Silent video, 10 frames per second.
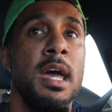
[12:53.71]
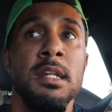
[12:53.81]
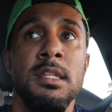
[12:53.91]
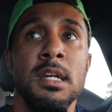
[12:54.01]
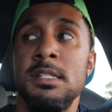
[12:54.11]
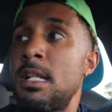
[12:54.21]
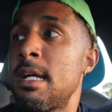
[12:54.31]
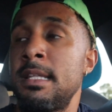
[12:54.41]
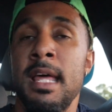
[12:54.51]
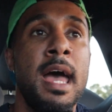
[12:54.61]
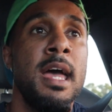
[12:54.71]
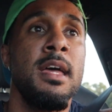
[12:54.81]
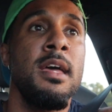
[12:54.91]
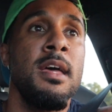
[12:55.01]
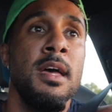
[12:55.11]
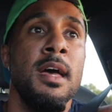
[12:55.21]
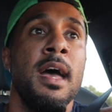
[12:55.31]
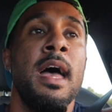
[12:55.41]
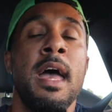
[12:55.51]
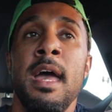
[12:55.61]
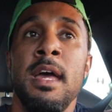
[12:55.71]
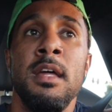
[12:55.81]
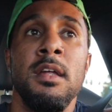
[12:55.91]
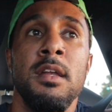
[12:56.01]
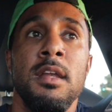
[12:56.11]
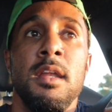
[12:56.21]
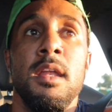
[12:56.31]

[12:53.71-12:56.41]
and things like that, and